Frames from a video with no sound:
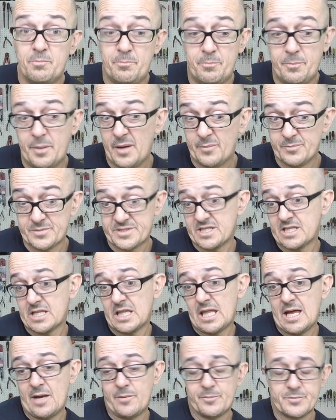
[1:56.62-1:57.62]
bumps and
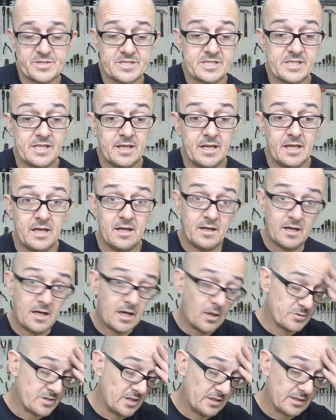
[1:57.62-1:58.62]
lumps.
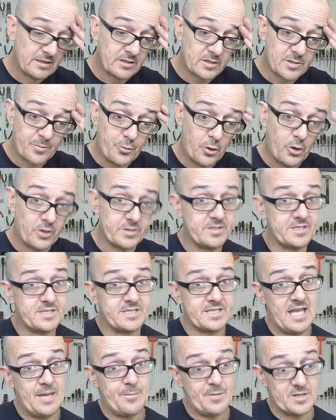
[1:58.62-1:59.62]
I was a little surprised to
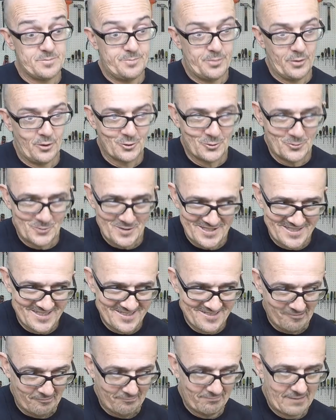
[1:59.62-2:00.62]
see how much bog
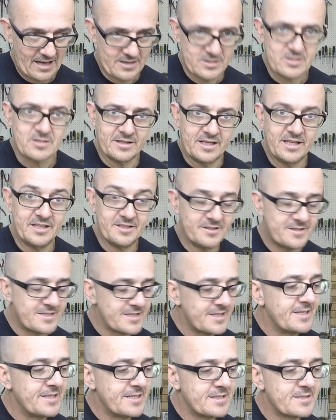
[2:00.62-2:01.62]
was actually in it,
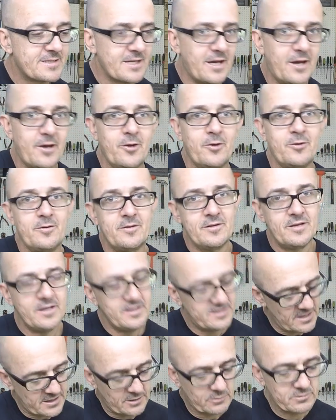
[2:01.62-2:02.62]
so he
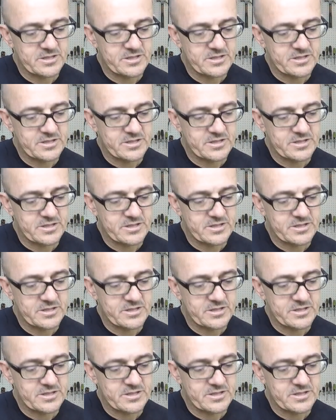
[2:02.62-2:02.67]
said he'll